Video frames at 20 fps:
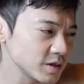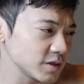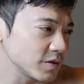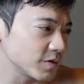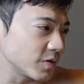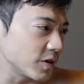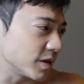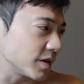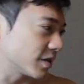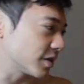is a
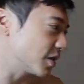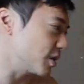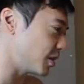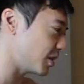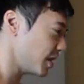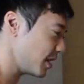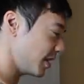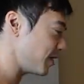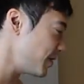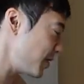one good,
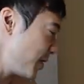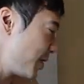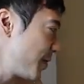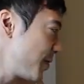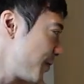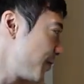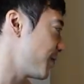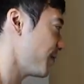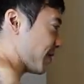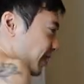
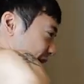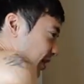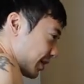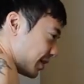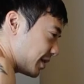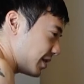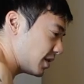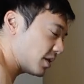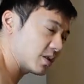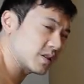
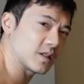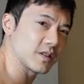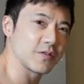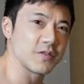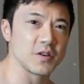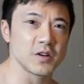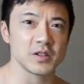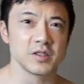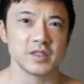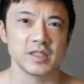this is the
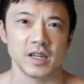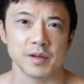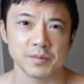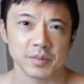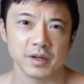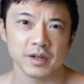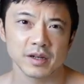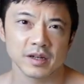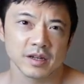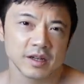first
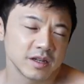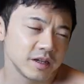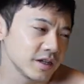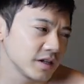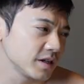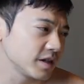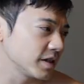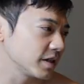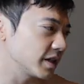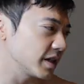tip.
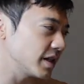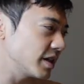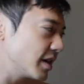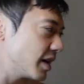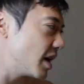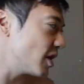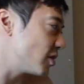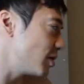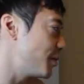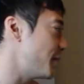Get an
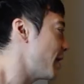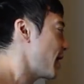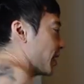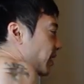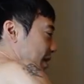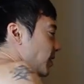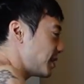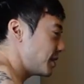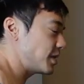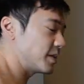aqua bag,
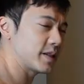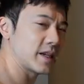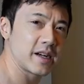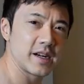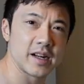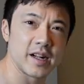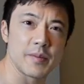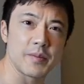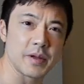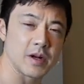set
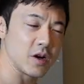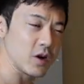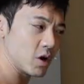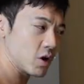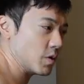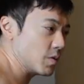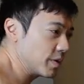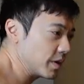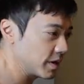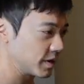it up at
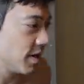home,